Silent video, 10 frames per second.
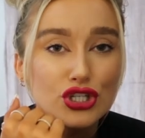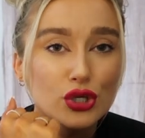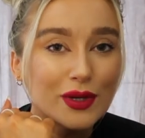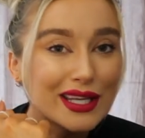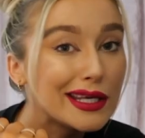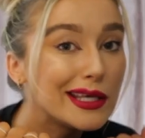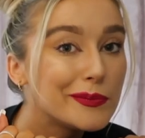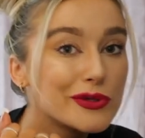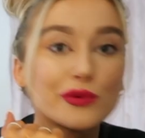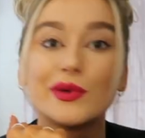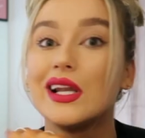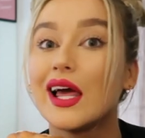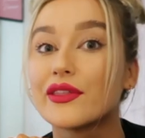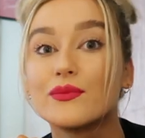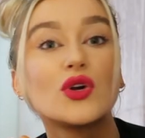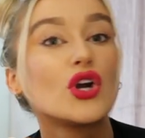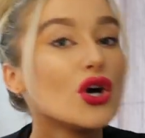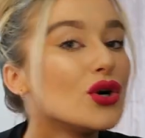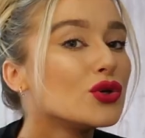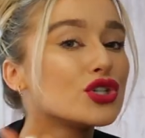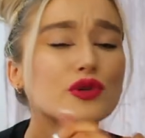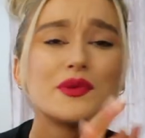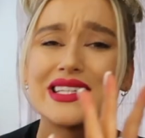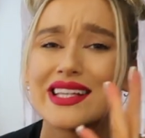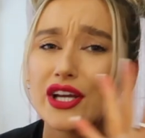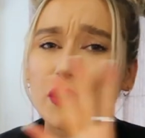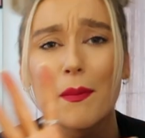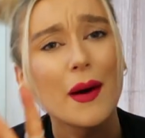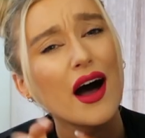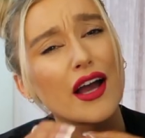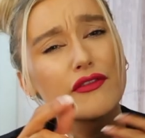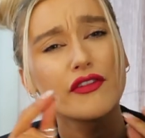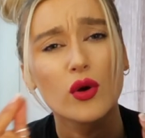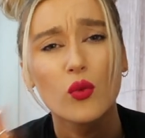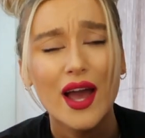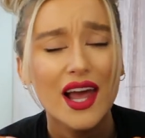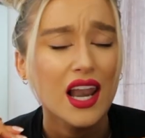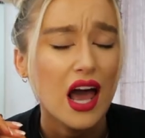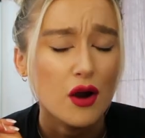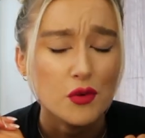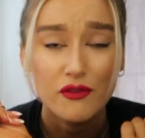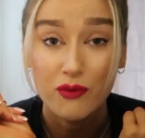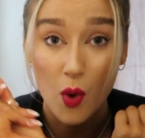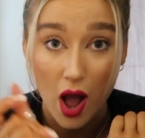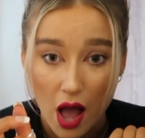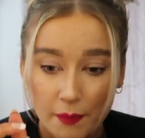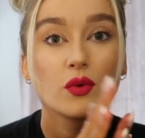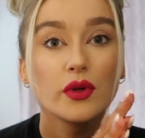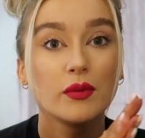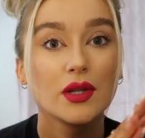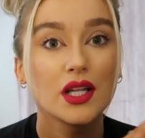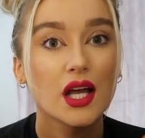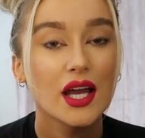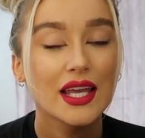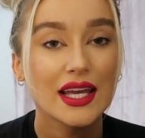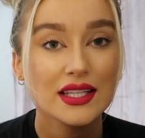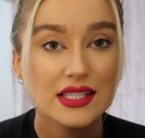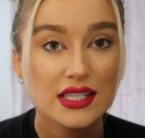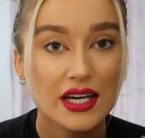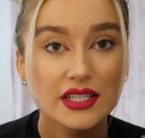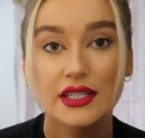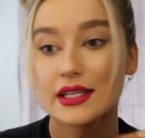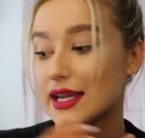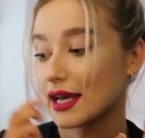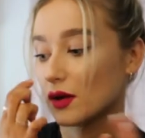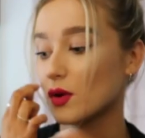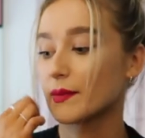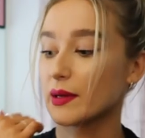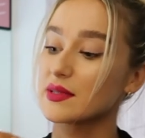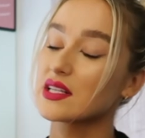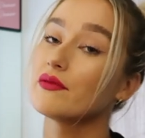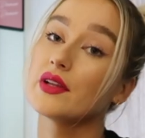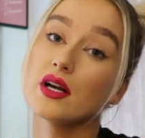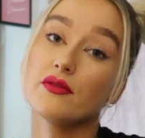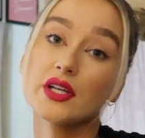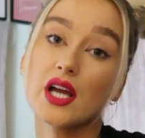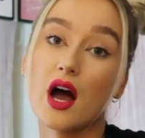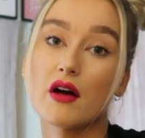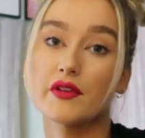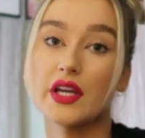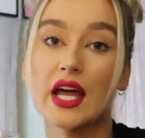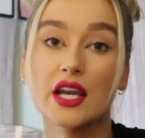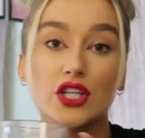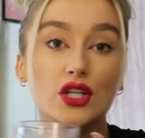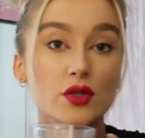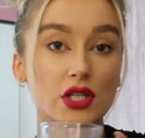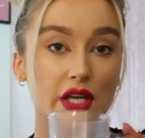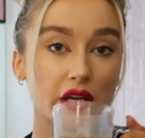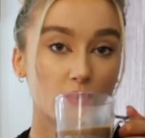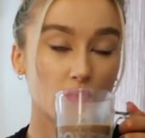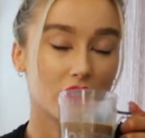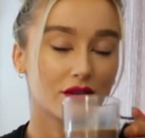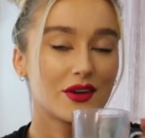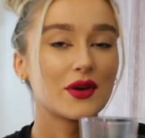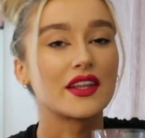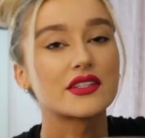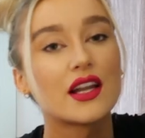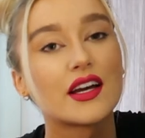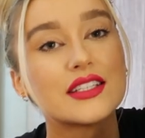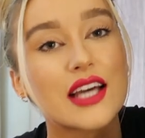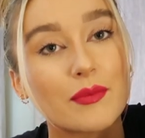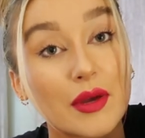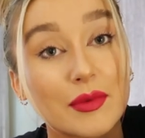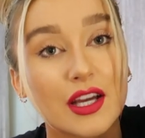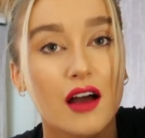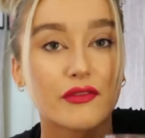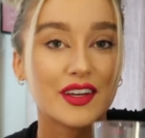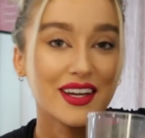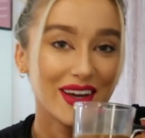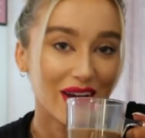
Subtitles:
Should we keep? Should we let them go? Should we say goodbye, farewell, au revoir? So we will get started now. I made myself a lovely coffee and usually, well, okay, that's a lie. Dad made me a coffee.